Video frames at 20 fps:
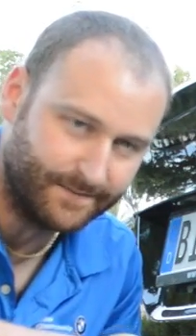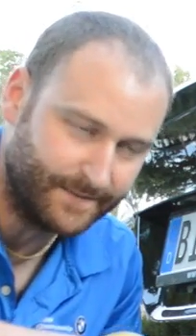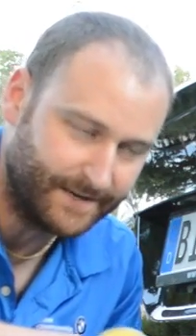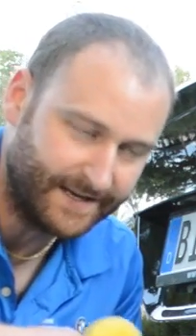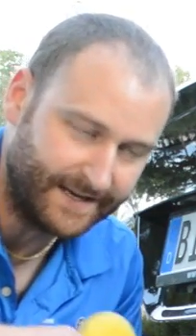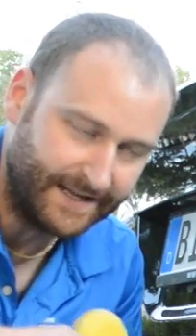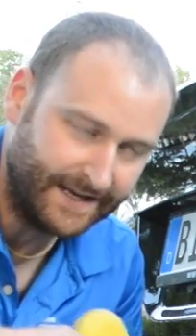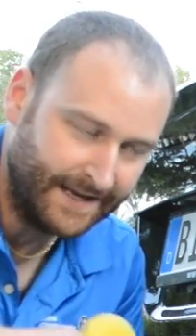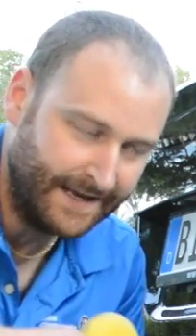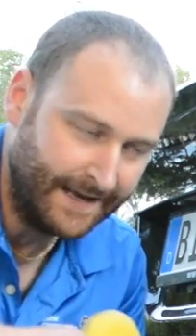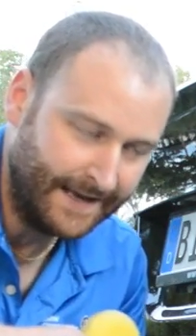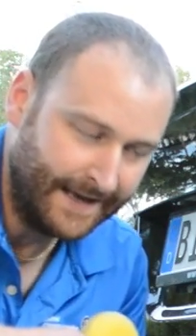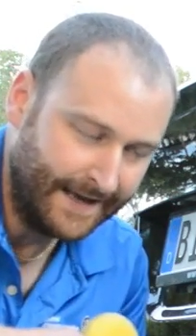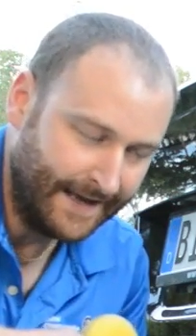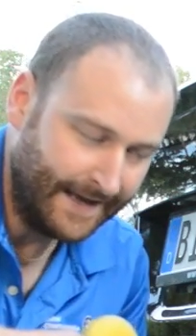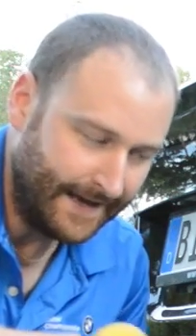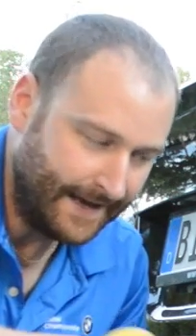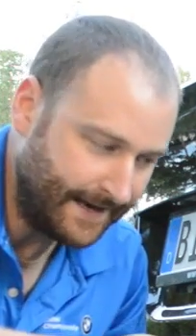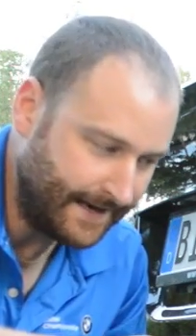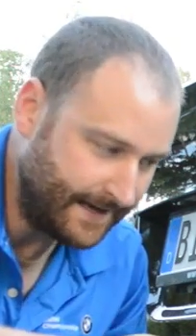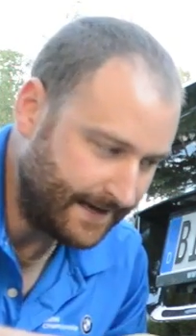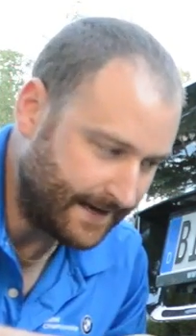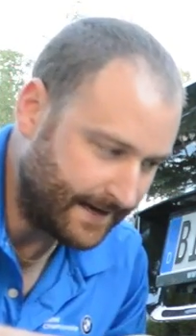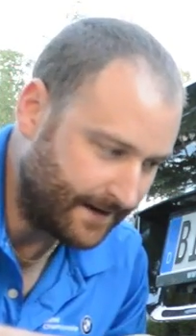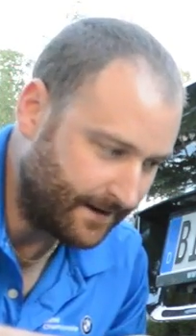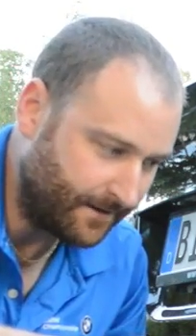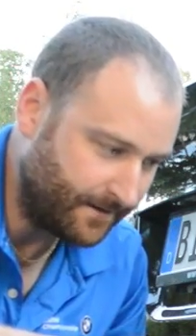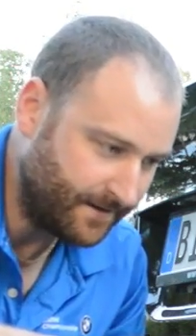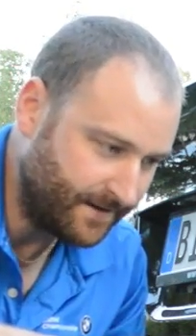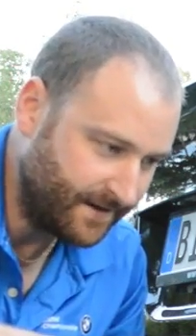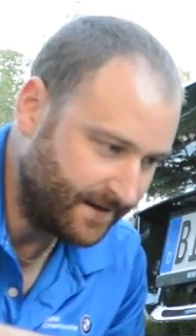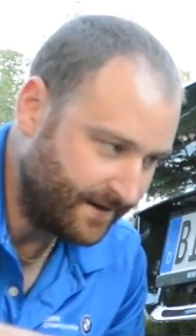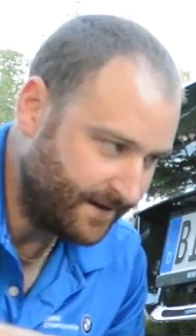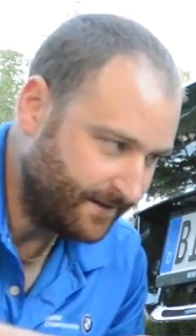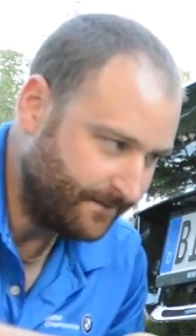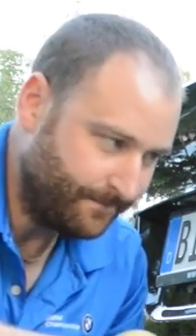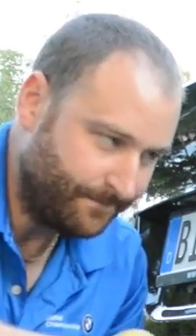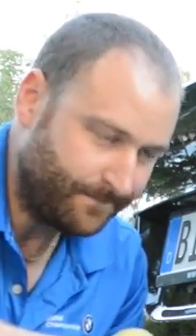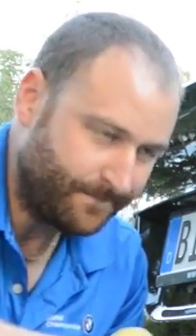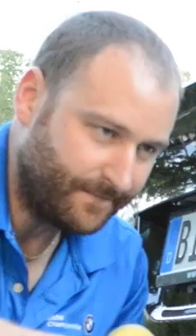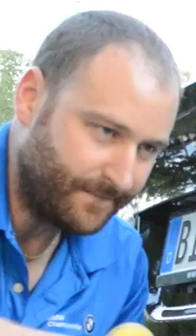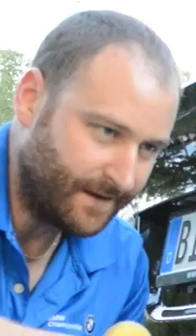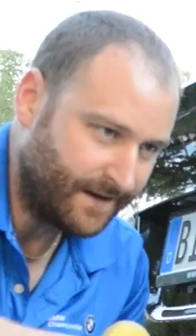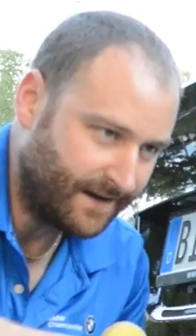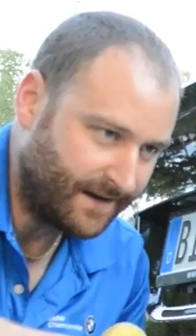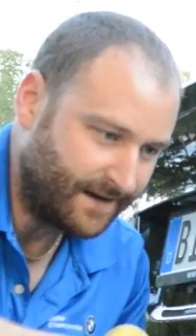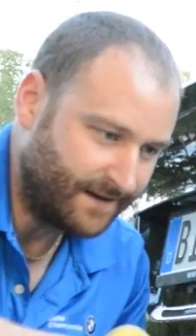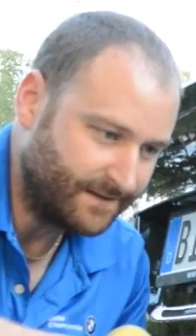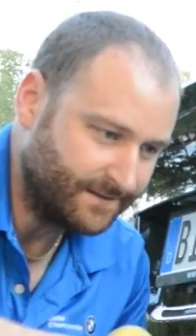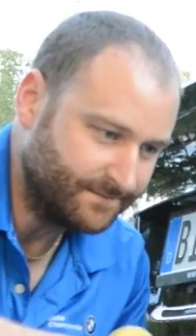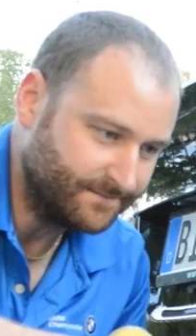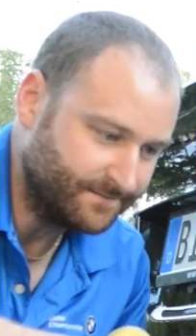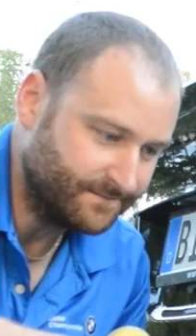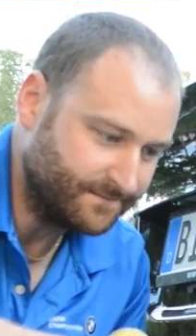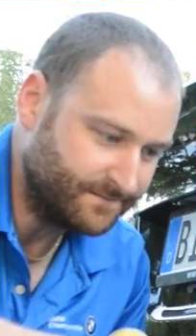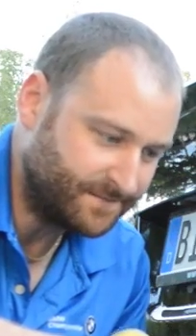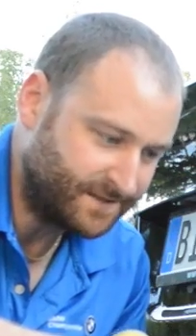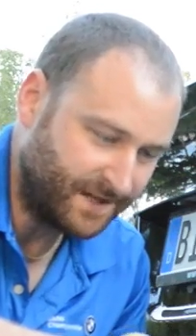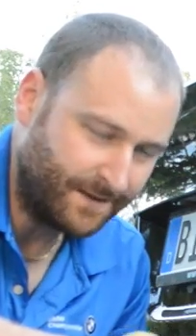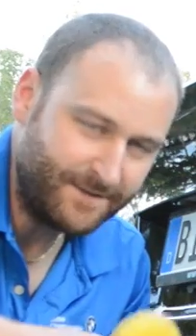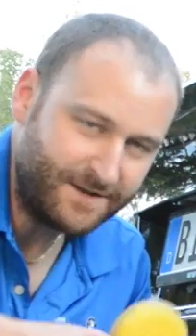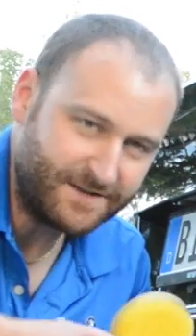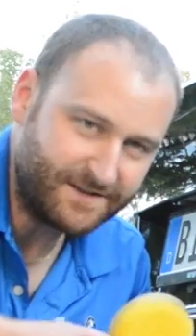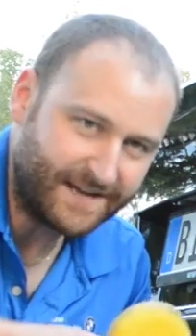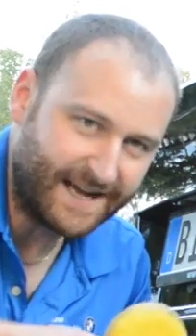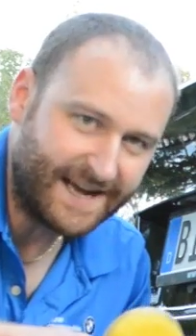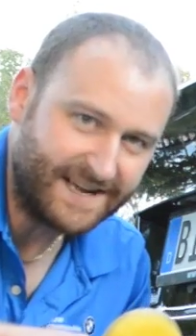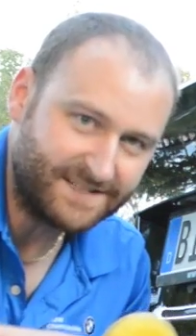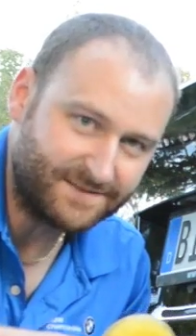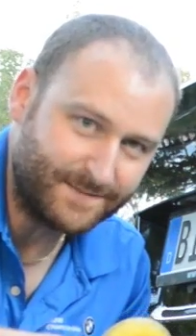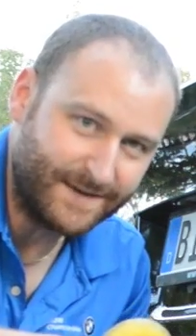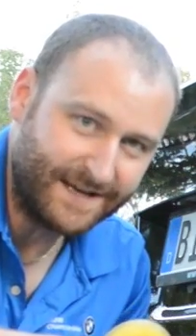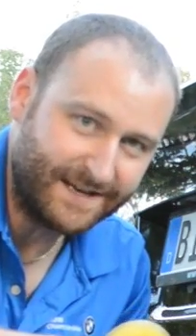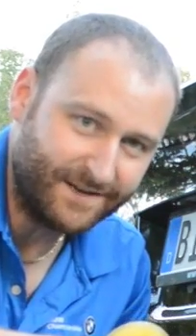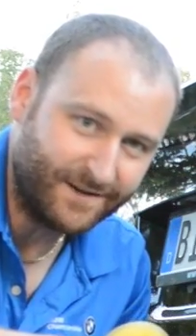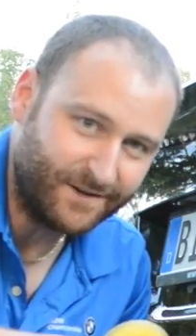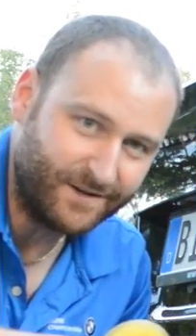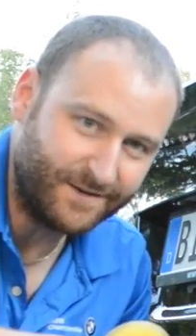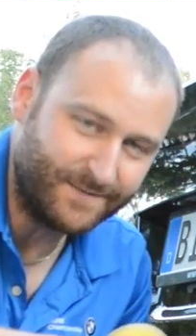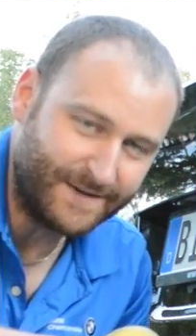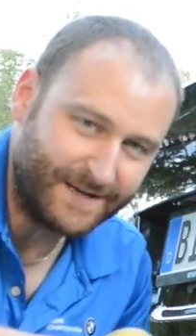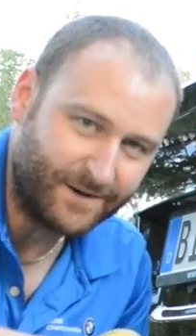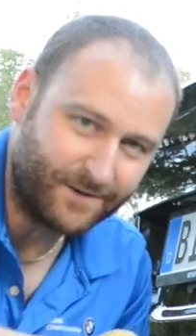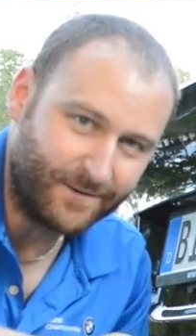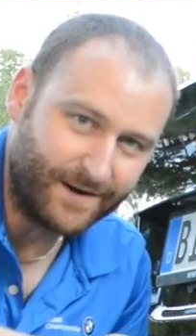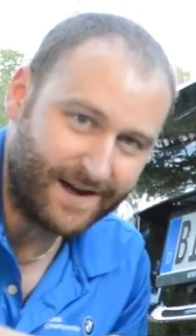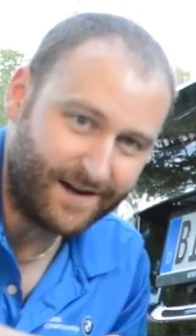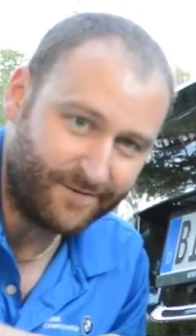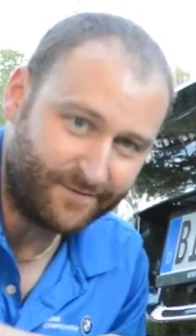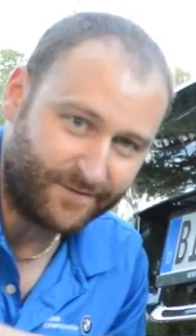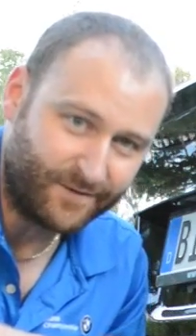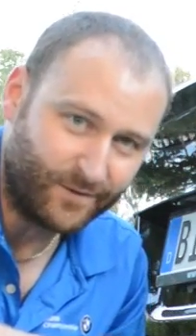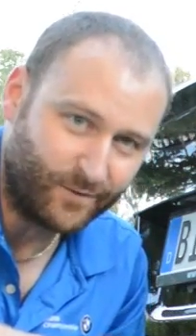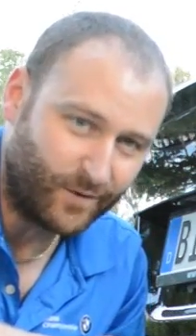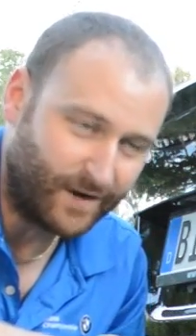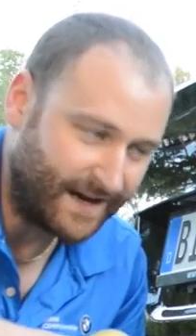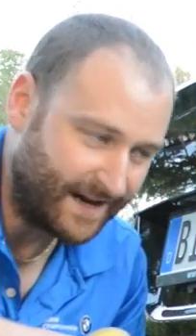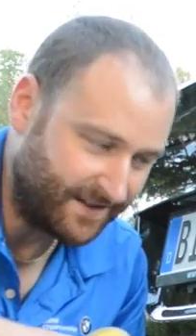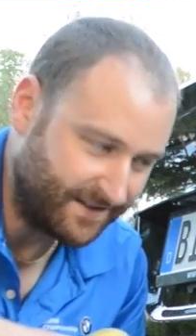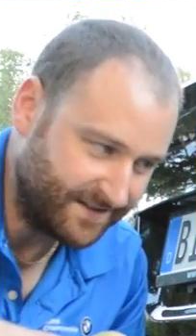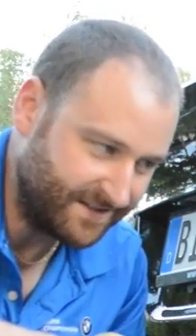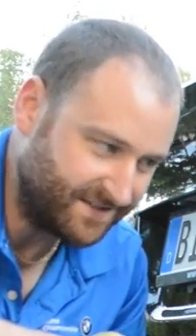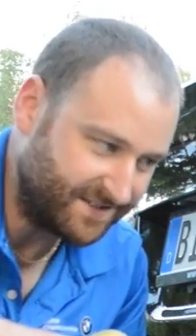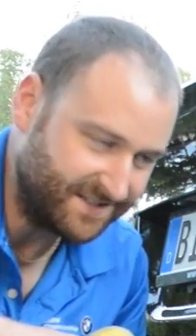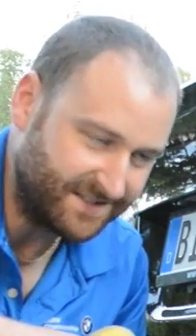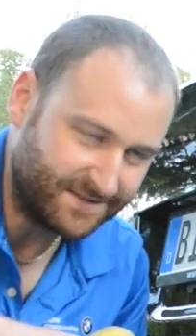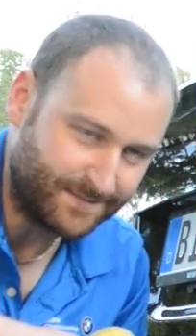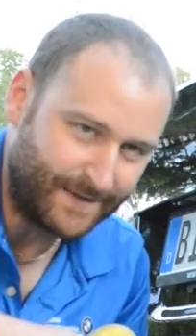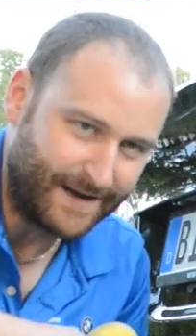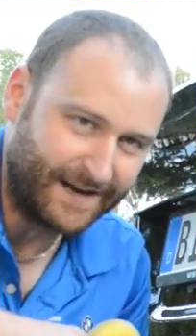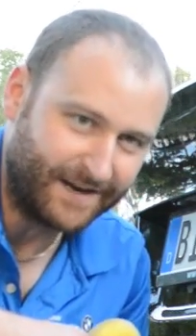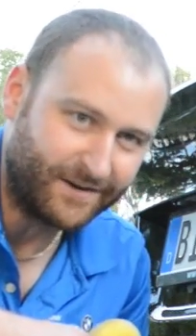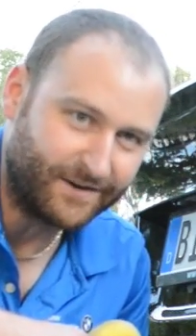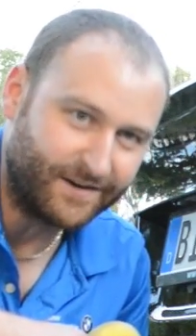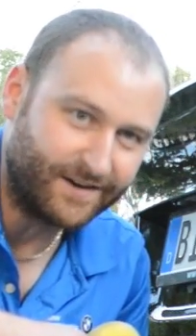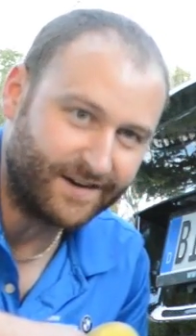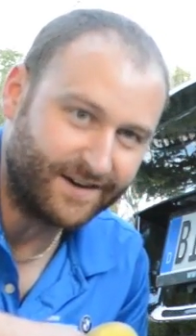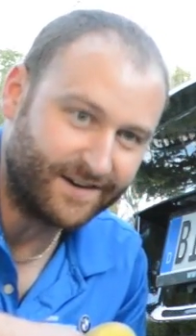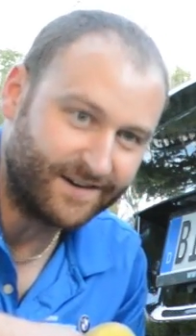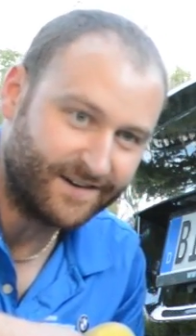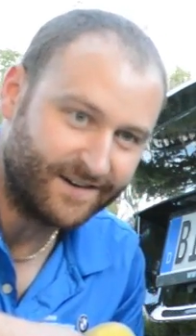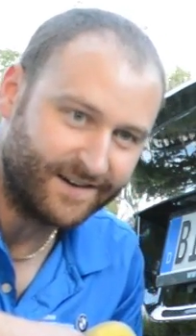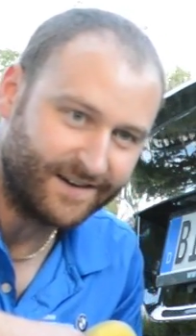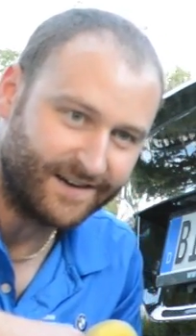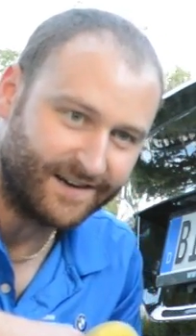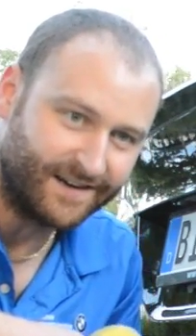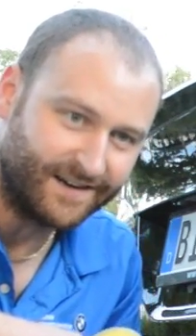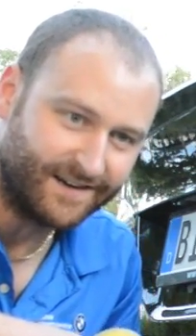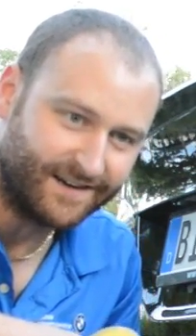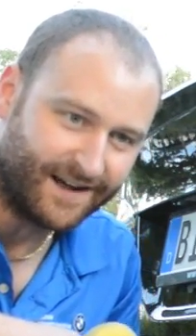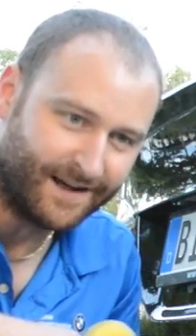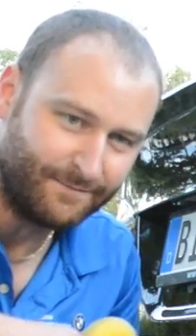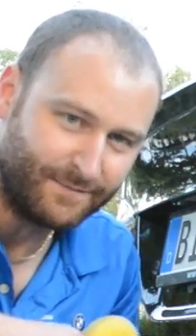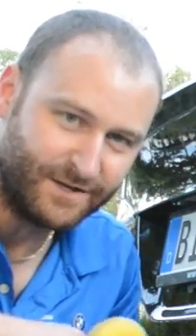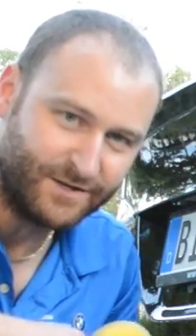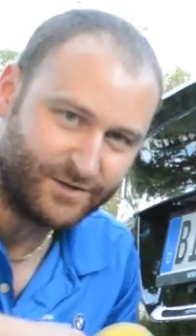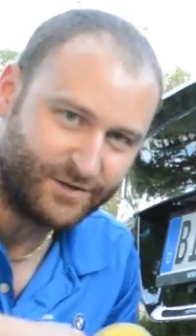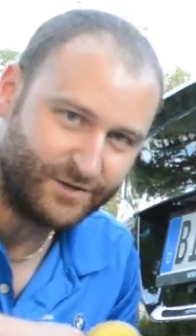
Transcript: But anyhow, some of you guys may know, you've been around for a while, this is my car. I've been